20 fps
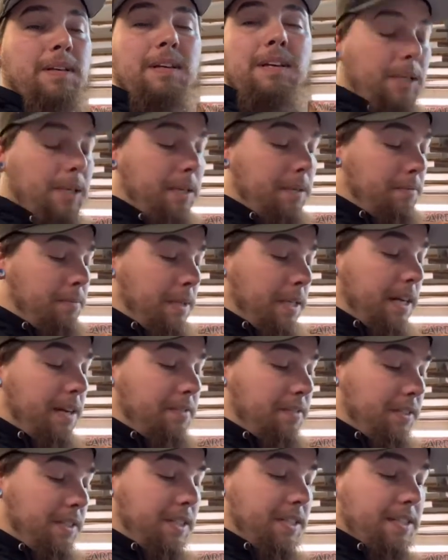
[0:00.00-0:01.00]
I've been
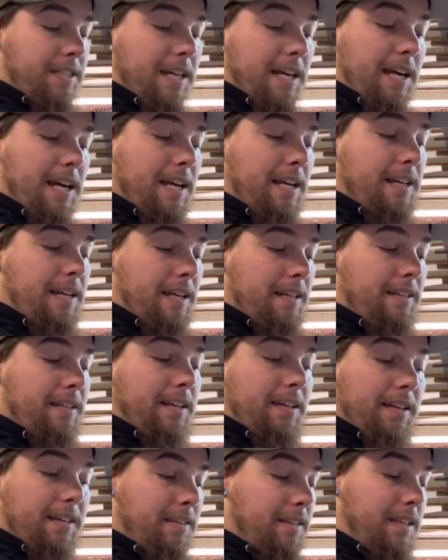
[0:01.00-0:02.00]
after this guy.
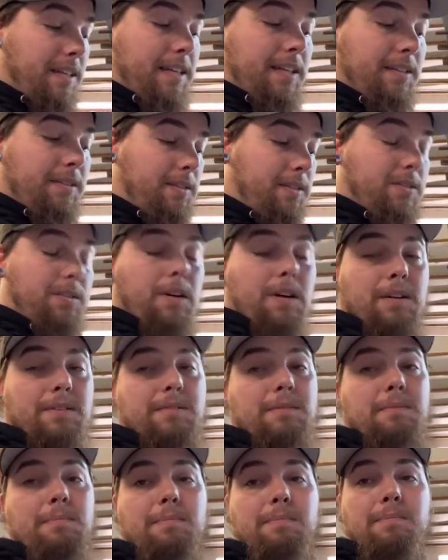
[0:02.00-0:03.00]
I think he looks
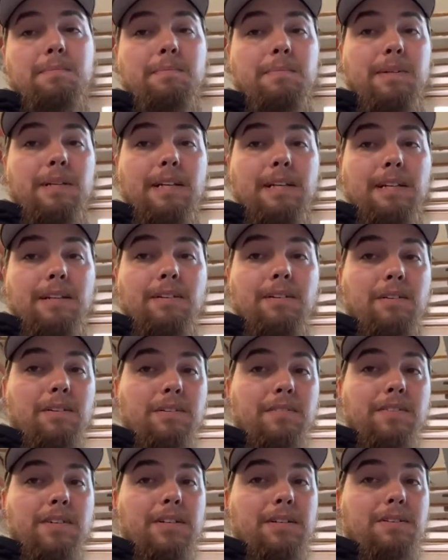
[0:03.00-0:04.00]
awesome. In all
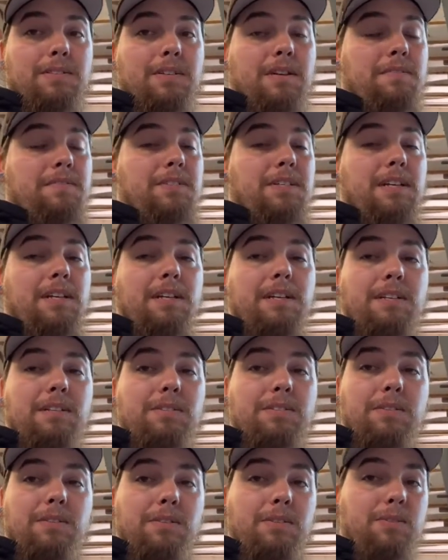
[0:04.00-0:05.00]
the videos I've seen, he
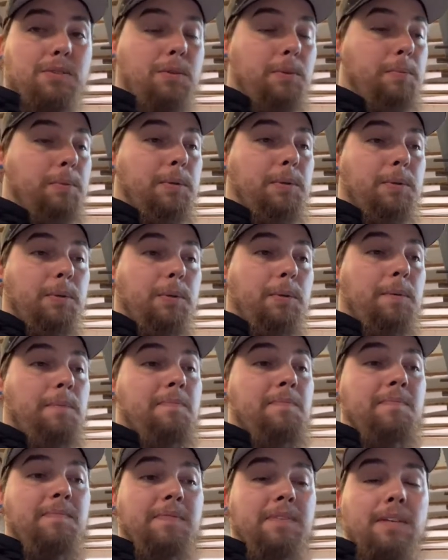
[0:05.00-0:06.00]
looks super cool.
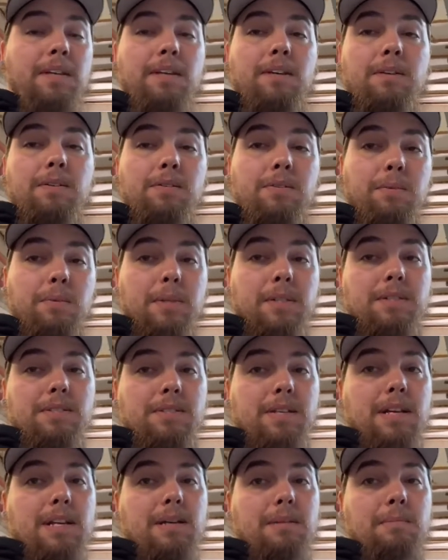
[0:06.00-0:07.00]
So we're going to
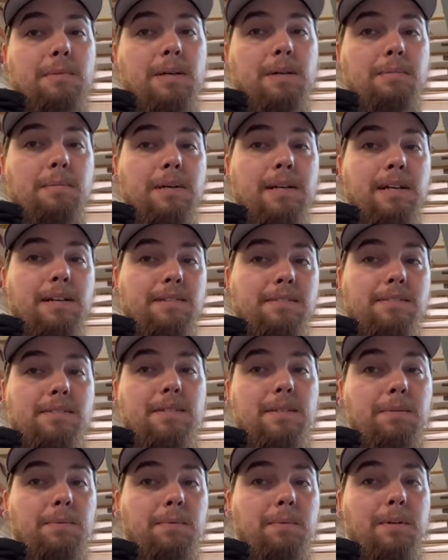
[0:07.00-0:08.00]
set him up and
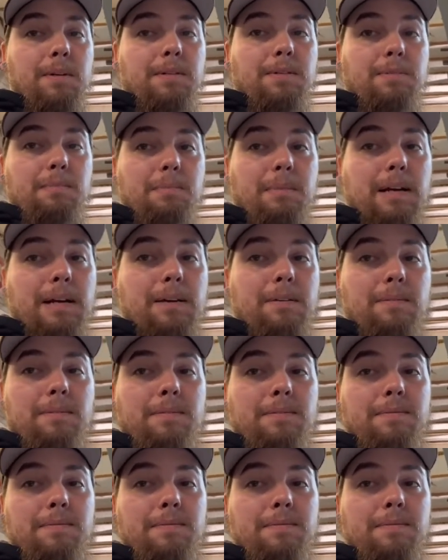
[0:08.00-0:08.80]
see what it's about.